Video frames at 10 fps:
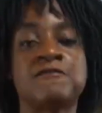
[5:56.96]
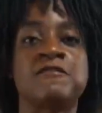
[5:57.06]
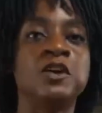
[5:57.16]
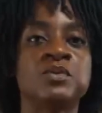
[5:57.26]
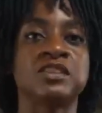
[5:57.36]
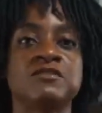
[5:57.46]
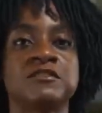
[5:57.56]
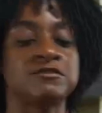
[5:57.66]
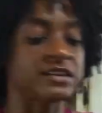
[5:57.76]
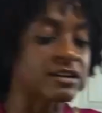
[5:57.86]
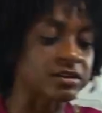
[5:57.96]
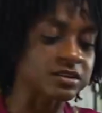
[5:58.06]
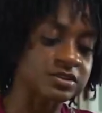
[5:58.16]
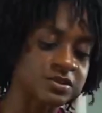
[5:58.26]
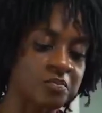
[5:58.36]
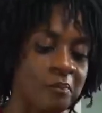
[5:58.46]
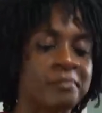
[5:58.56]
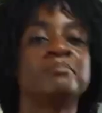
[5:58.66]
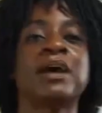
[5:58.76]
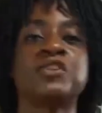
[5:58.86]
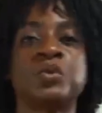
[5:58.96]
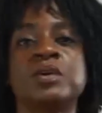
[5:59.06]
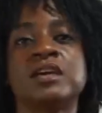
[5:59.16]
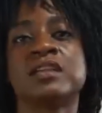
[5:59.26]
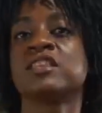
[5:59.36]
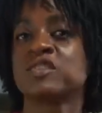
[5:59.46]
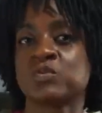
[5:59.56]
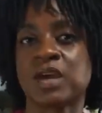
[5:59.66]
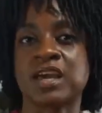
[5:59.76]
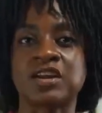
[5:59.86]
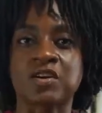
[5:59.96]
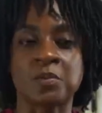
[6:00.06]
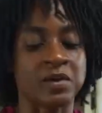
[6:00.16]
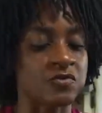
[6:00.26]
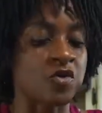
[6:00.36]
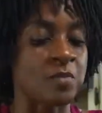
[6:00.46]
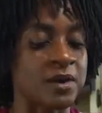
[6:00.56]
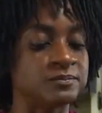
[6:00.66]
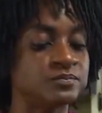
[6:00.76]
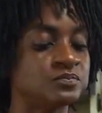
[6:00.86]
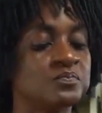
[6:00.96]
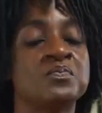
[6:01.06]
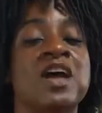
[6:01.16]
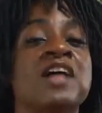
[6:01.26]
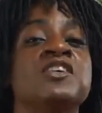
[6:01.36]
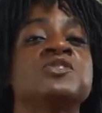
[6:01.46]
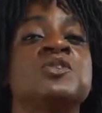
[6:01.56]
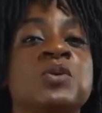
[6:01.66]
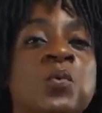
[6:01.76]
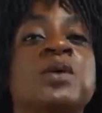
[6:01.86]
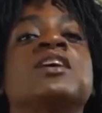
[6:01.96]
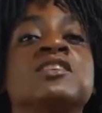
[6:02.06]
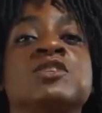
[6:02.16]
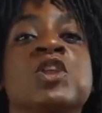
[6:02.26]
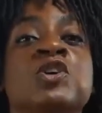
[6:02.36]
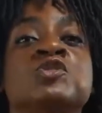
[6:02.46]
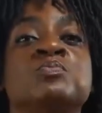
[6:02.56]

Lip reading: fun with different flavors by doing it this way in a cupcake format. And these are the quickest lunch